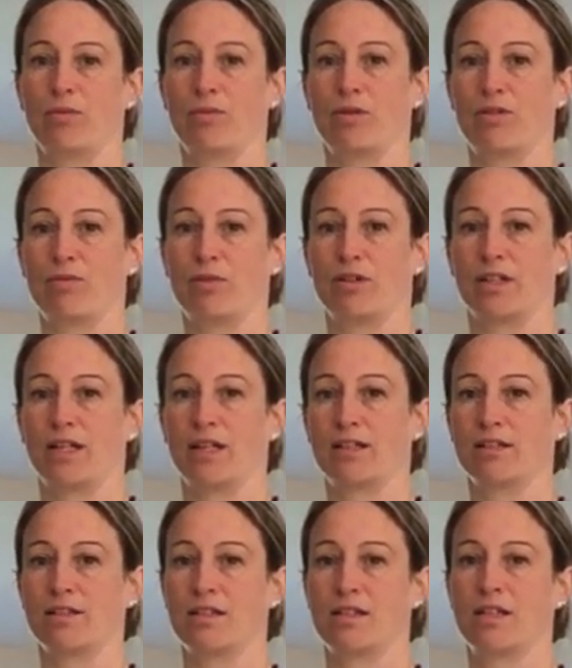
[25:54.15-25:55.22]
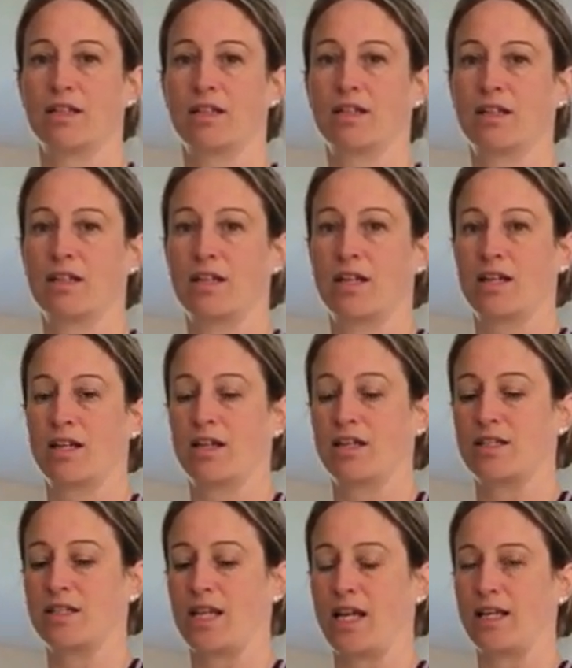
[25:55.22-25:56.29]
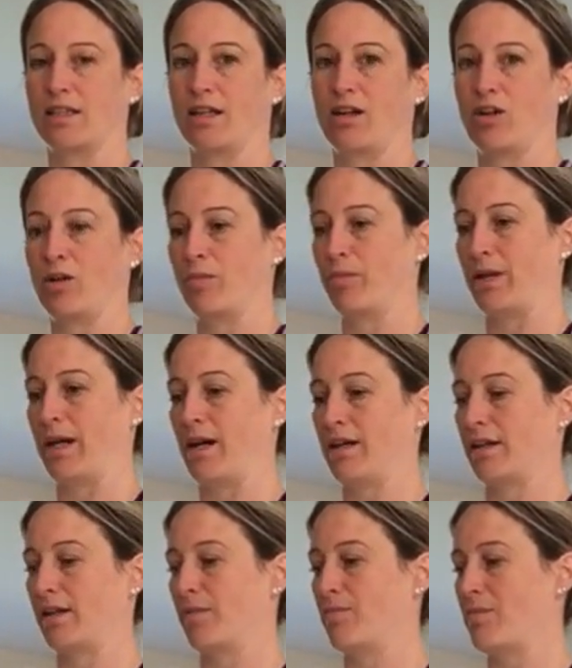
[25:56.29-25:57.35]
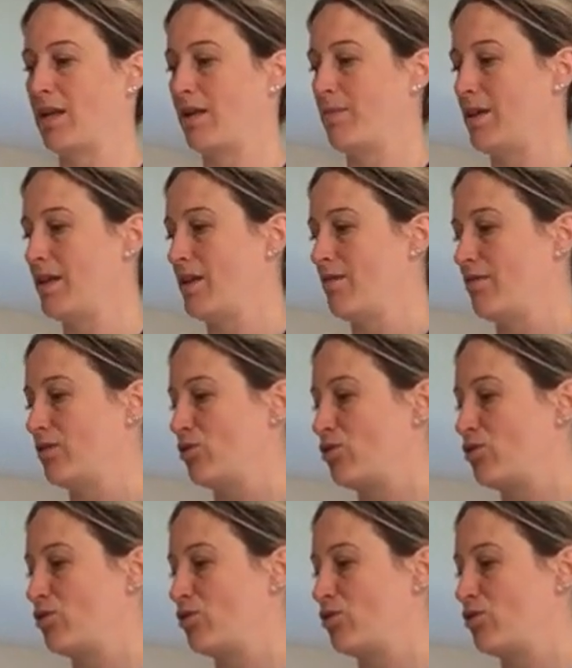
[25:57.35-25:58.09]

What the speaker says: with one hand and take that arm back and maybe even